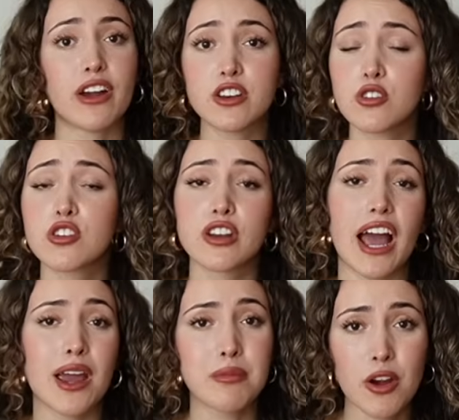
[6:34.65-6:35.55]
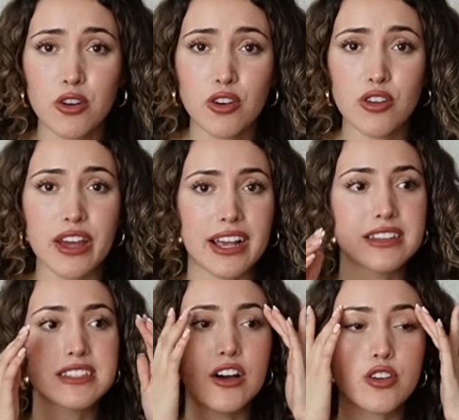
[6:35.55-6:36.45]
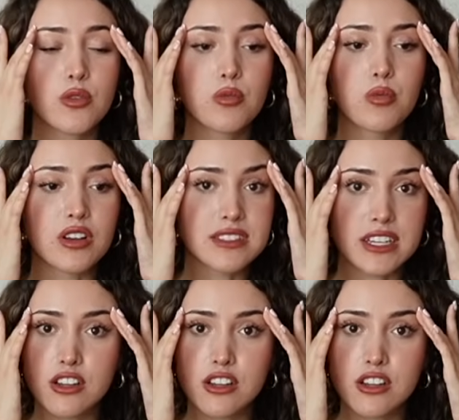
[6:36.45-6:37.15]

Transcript: Find you a good eyebrow girl that can tell you what's